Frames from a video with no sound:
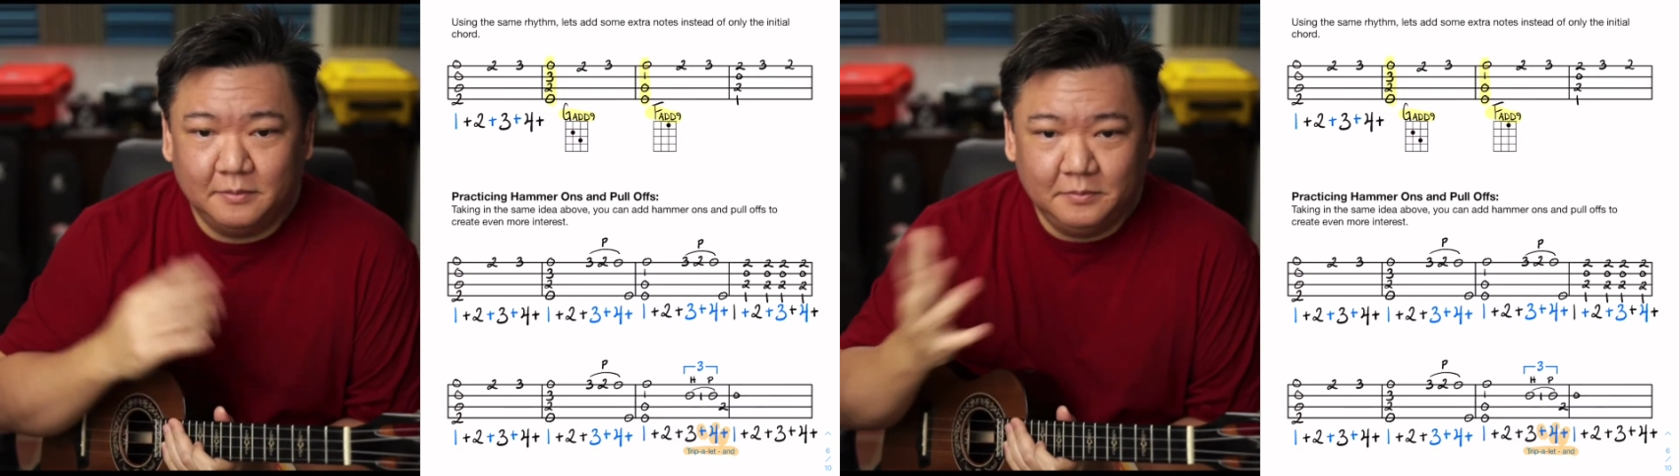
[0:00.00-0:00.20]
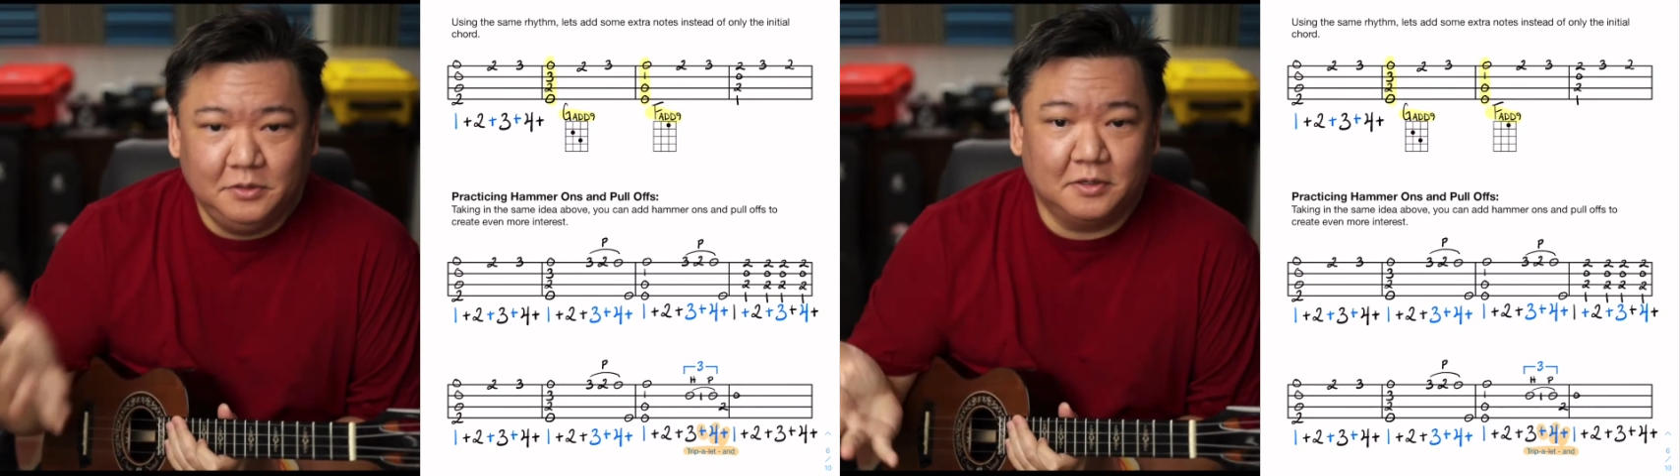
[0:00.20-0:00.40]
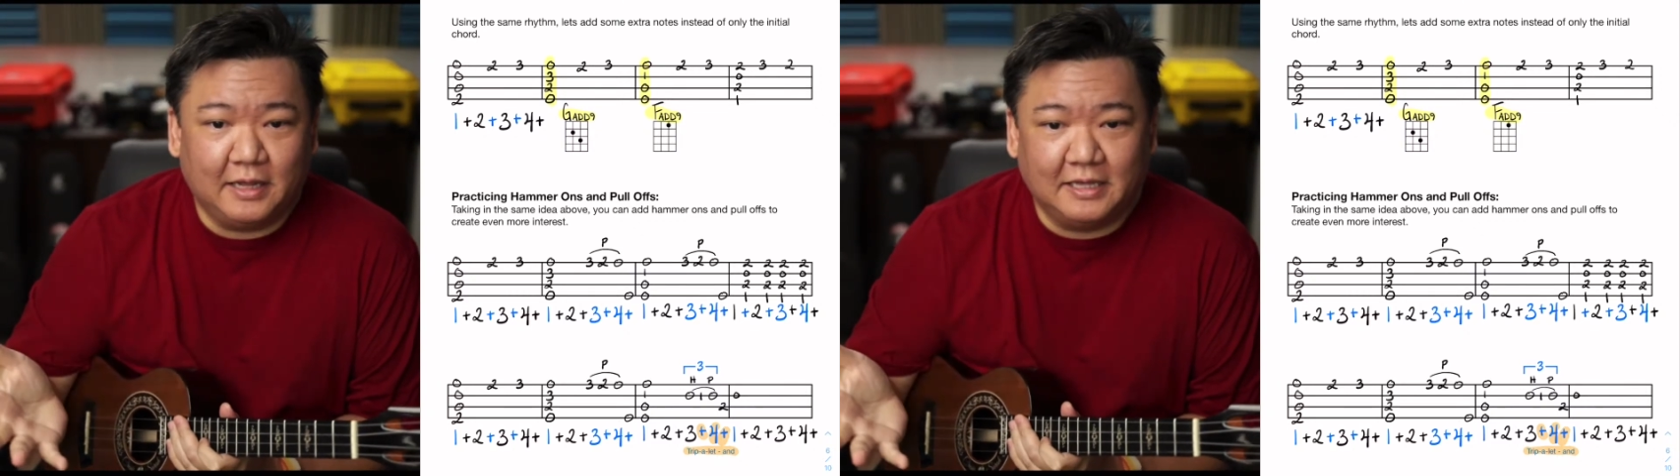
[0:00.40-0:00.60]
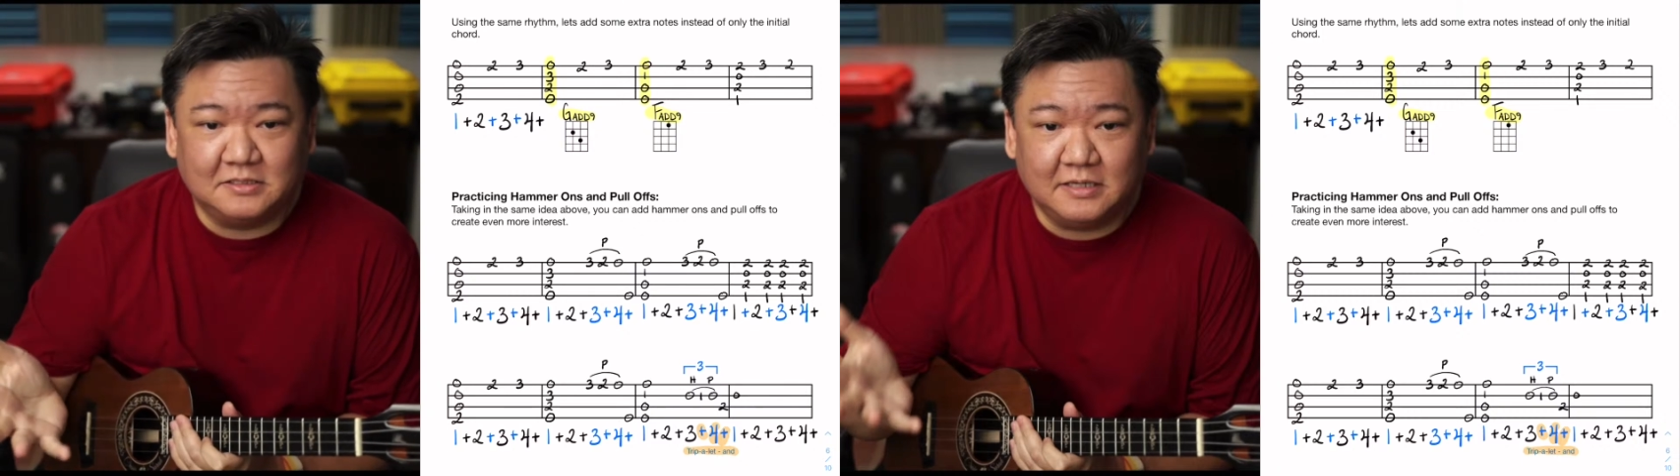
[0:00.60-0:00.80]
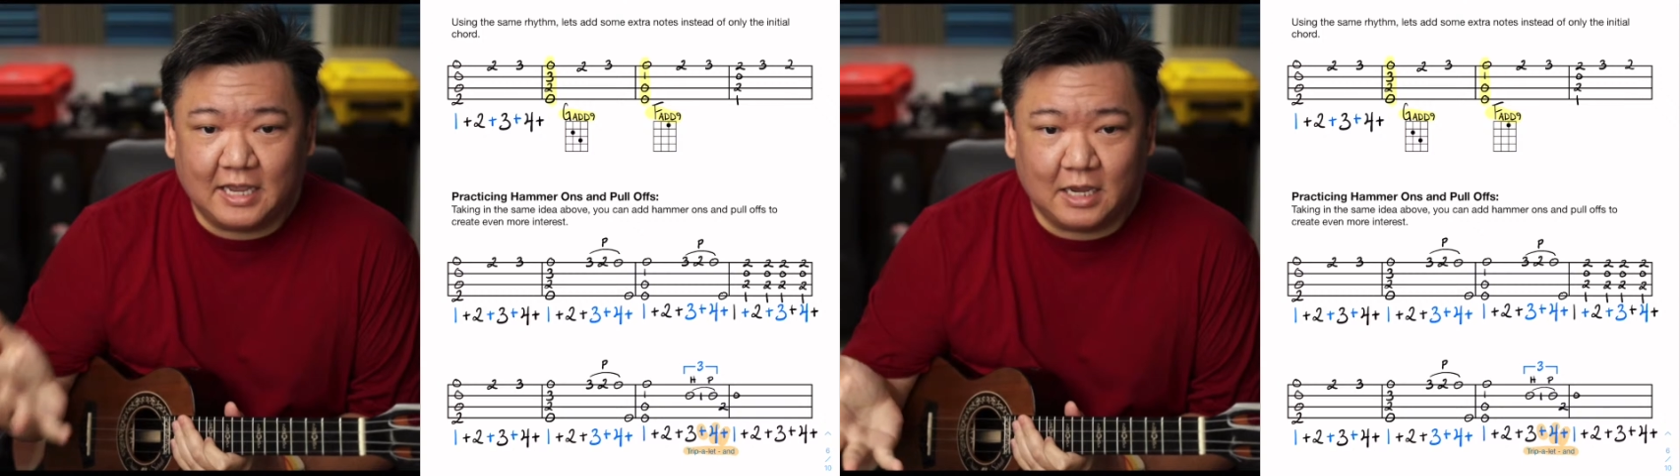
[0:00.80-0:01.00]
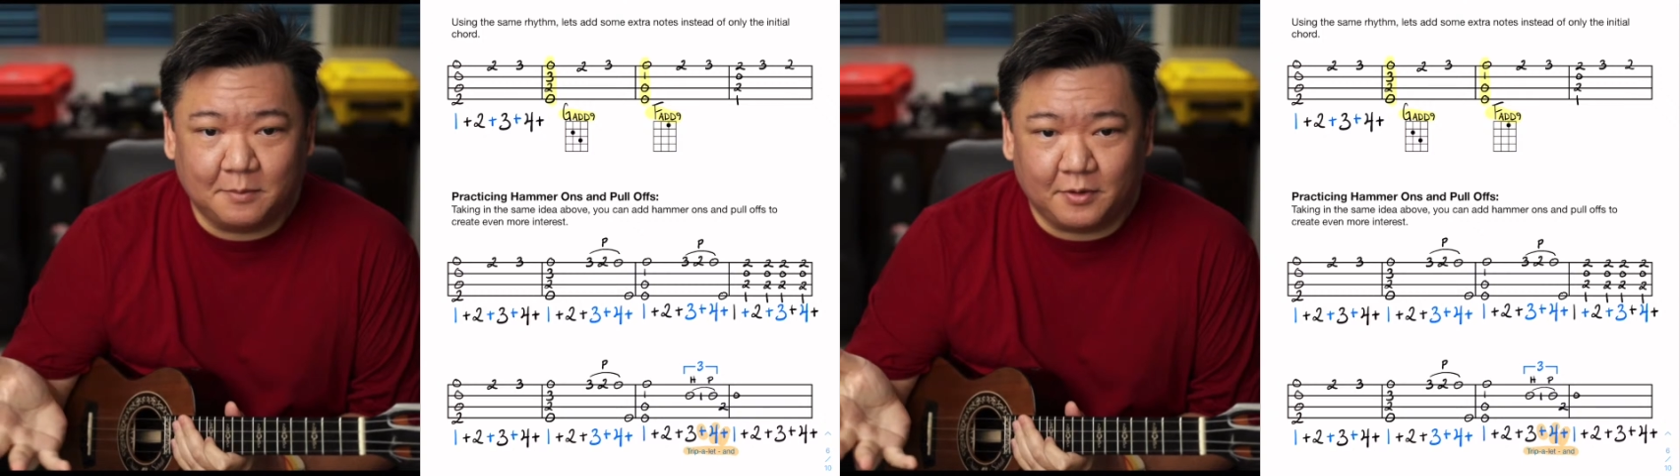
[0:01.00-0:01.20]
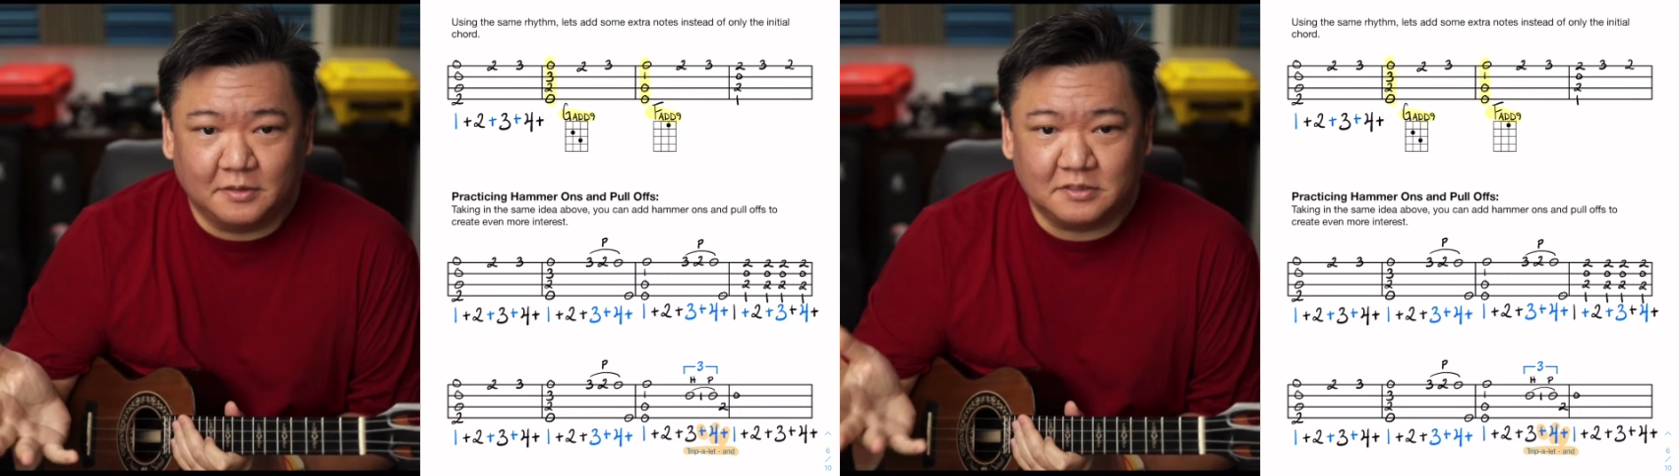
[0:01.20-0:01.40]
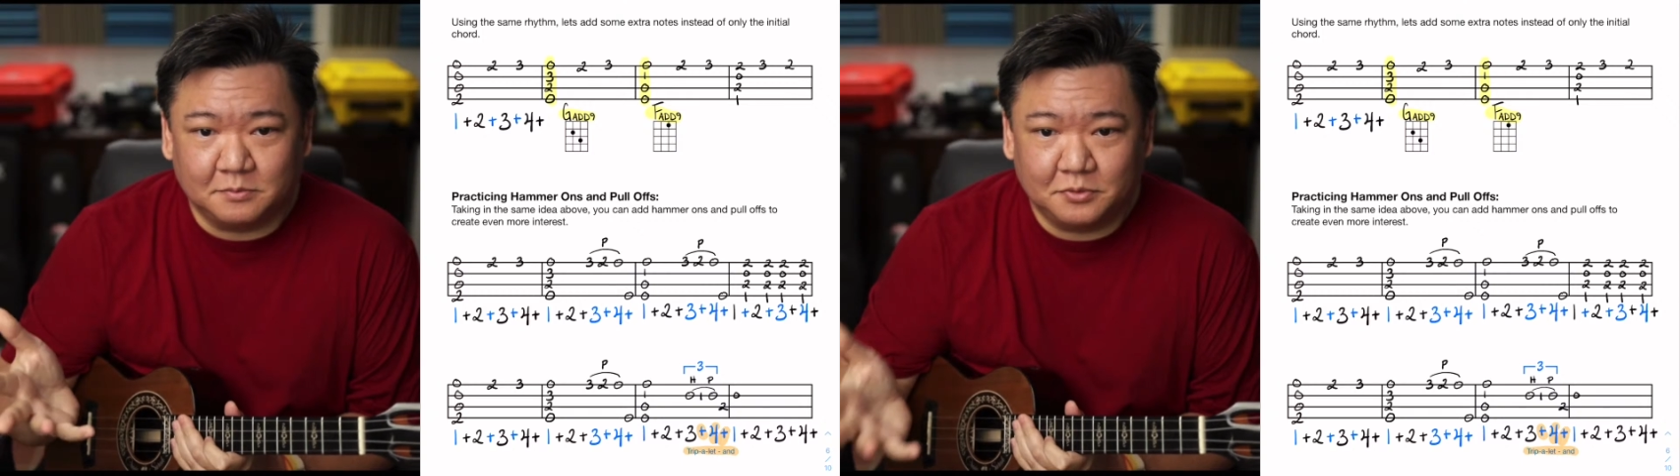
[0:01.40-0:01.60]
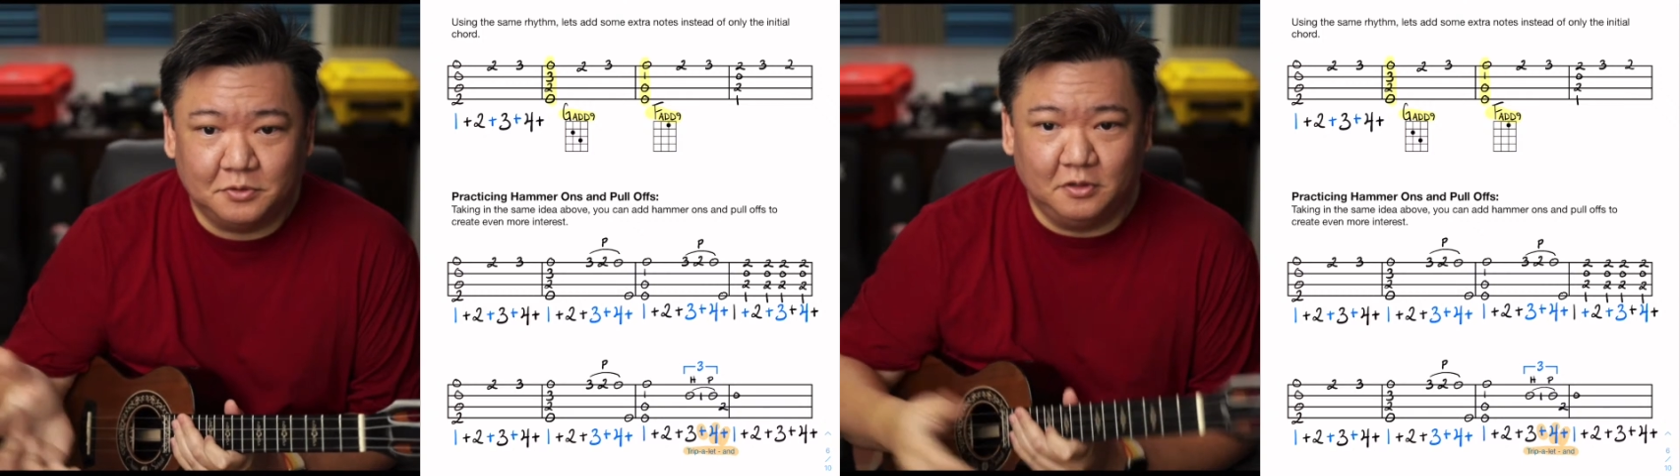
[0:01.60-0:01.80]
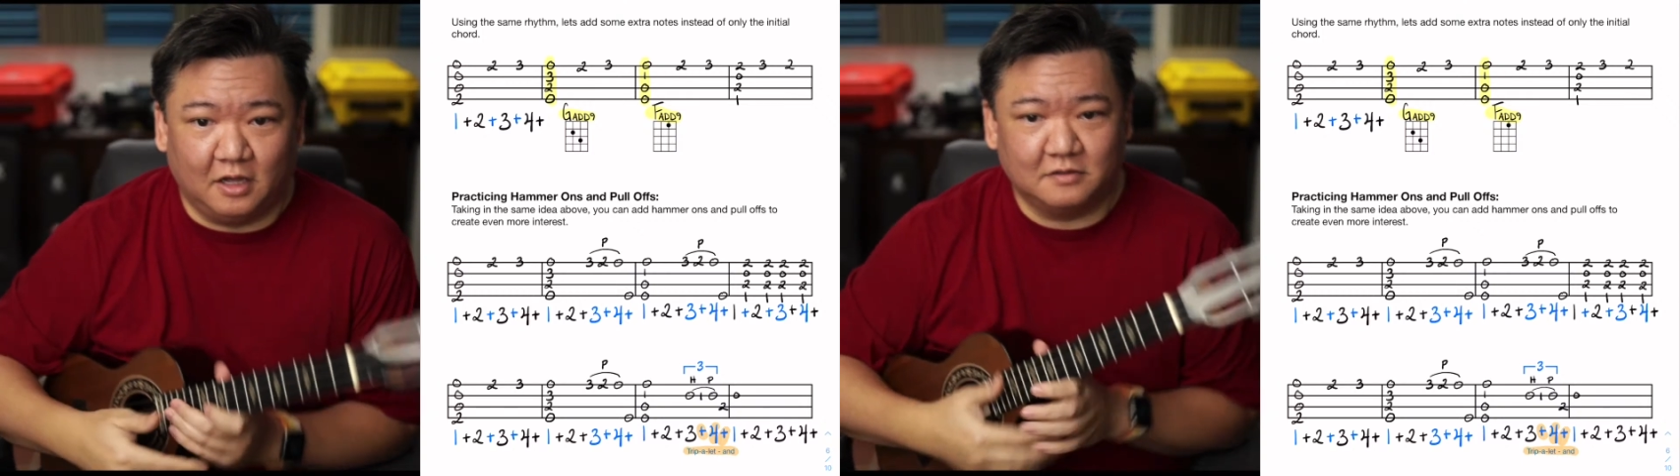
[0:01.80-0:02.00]
utilizing hammer-ons and
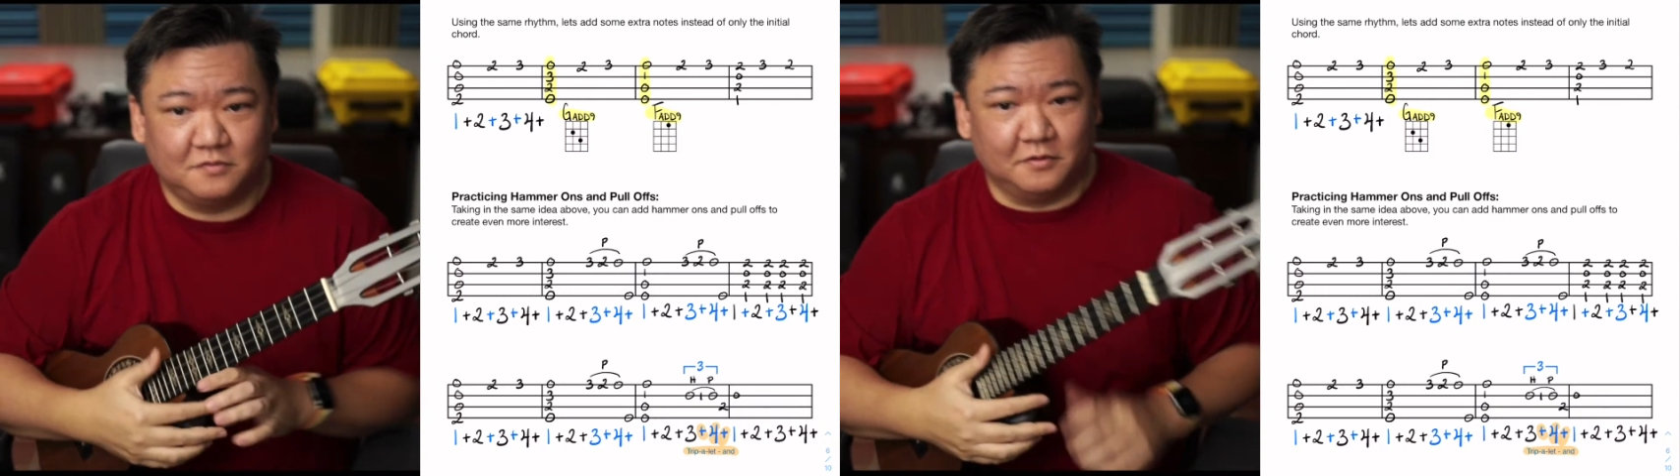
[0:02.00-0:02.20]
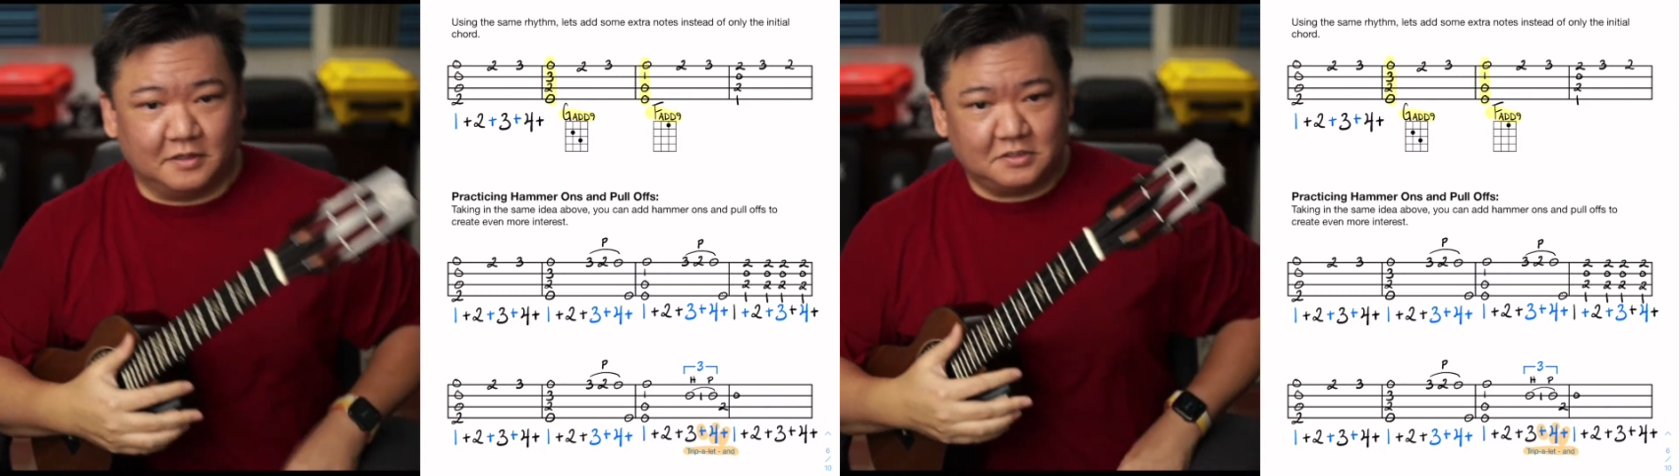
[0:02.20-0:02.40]
pull-offs for this.